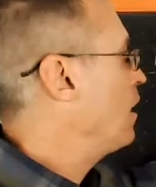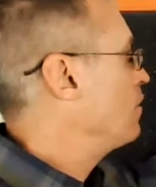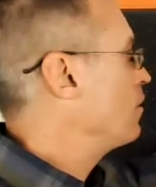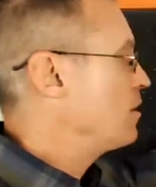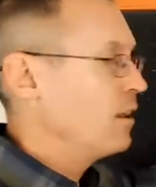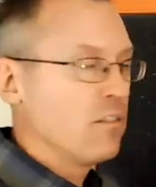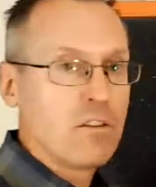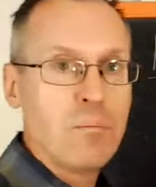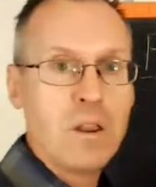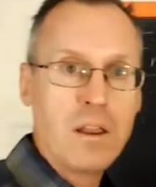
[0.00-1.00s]
there tends
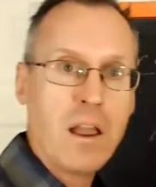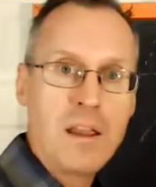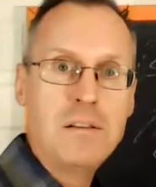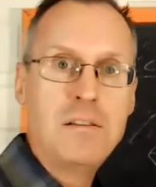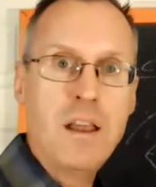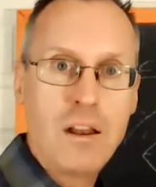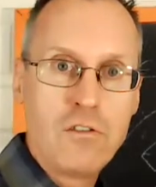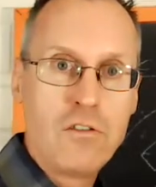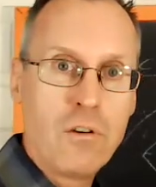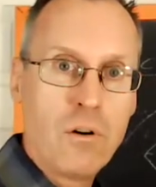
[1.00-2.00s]
to be a
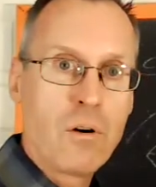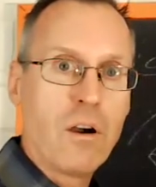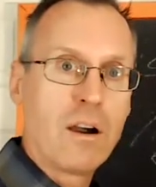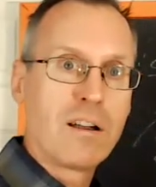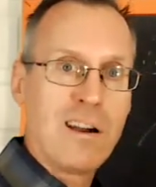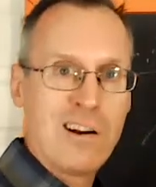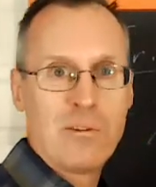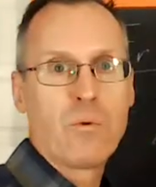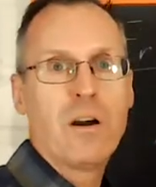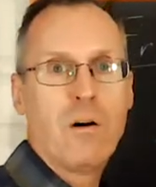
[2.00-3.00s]
ditch or a
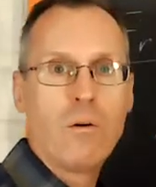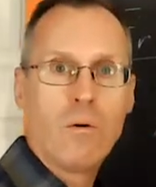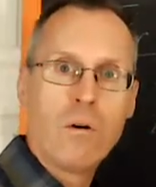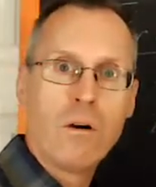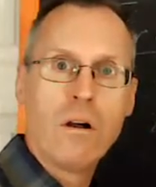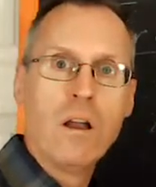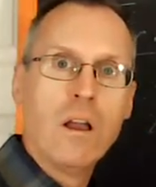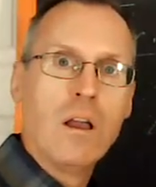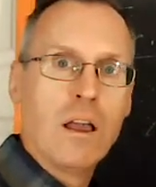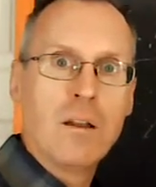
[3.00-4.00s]
guardrail or
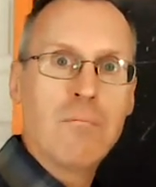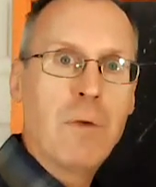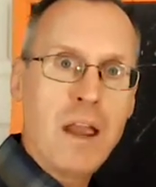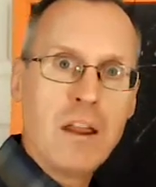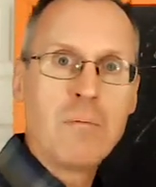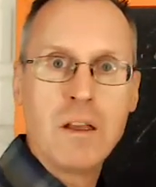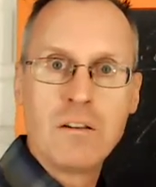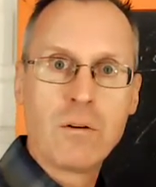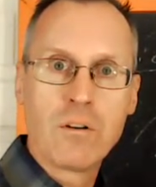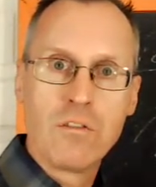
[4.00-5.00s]
an
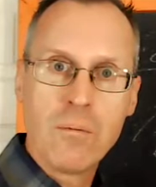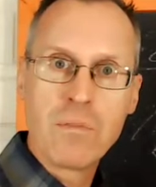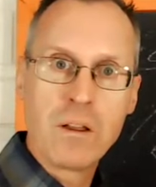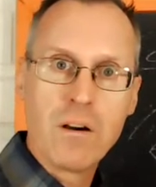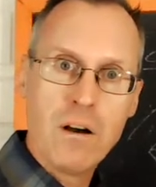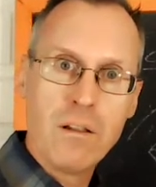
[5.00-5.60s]
embankment or something